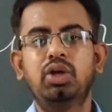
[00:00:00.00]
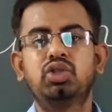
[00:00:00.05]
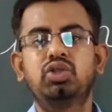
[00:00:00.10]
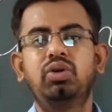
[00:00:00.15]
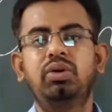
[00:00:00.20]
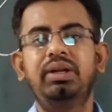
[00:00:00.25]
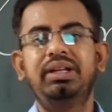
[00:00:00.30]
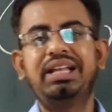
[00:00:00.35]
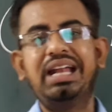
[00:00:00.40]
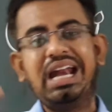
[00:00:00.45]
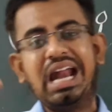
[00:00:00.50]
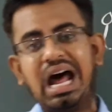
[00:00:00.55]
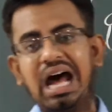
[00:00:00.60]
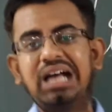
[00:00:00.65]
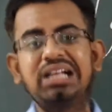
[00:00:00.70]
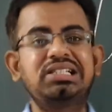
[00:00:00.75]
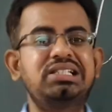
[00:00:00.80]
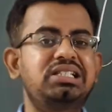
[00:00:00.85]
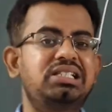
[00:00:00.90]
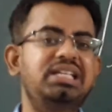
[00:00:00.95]
So in the
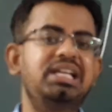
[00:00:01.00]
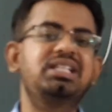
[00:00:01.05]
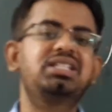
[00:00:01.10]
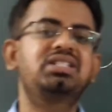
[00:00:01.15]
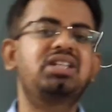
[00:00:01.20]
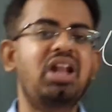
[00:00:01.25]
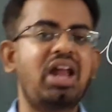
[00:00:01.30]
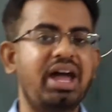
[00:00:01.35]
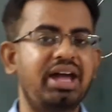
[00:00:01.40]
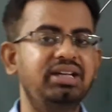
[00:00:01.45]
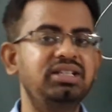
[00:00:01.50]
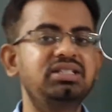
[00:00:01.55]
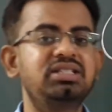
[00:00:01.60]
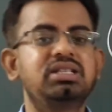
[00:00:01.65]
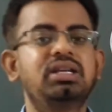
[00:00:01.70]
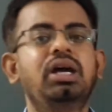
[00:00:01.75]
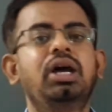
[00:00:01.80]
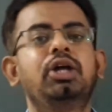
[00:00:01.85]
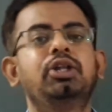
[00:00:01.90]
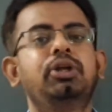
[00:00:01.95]
last 6 lines,
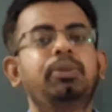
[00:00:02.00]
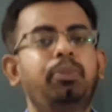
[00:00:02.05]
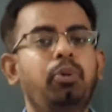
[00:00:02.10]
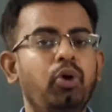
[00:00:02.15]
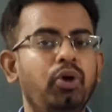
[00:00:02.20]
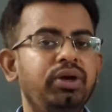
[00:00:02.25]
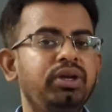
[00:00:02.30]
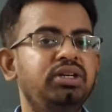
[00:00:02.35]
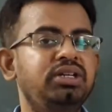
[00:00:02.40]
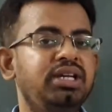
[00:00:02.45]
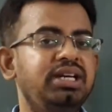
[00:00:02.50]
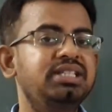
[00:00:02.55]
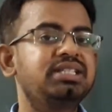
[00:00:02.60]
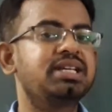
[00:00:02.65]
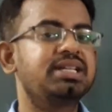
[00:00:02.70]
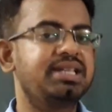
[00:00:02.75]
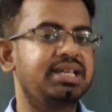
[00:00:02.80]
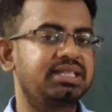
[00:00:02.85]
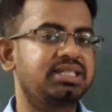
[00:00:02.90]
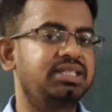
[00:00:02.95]
the poet is
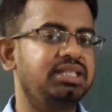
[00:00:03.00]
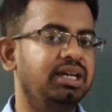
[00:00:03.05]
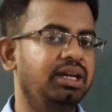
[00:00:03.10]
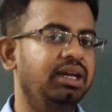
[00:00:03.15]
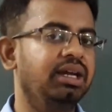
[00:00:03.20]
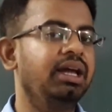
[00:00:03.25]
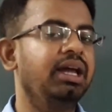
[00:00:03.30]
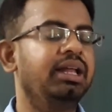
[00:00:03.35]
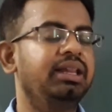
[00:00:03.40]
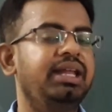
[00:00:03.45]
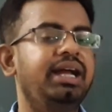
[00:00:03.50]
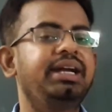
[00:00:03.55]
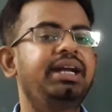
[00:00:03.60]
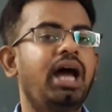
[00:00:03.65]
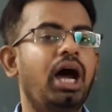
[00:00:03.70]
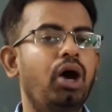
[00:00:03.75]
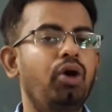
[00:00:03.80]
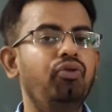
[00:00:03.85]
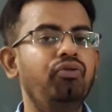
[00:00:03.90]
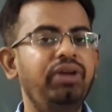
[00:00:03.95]
suggesting that
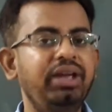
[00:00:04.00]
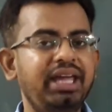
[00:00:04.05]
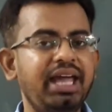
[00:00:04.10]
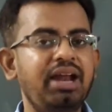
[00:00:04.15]
how we